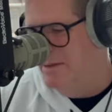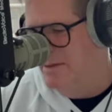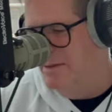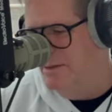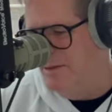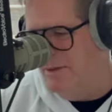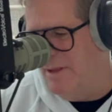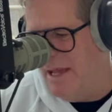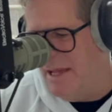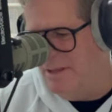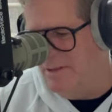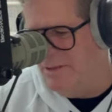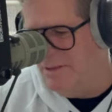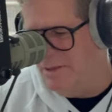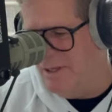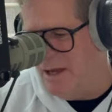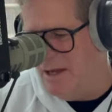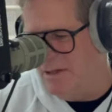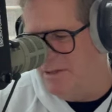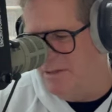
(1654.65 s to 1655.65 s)
So that
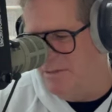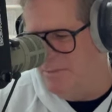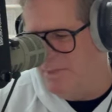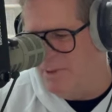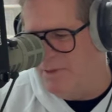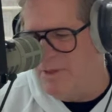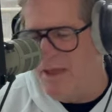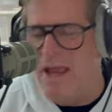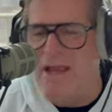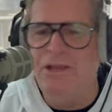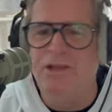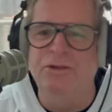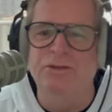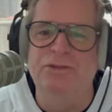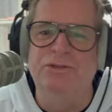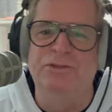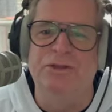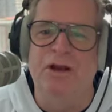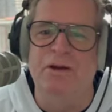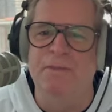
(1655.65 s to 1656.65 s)
sucks. But thank you
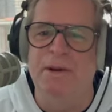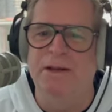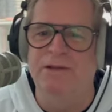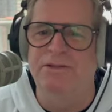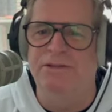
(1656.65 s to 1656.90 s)
so much,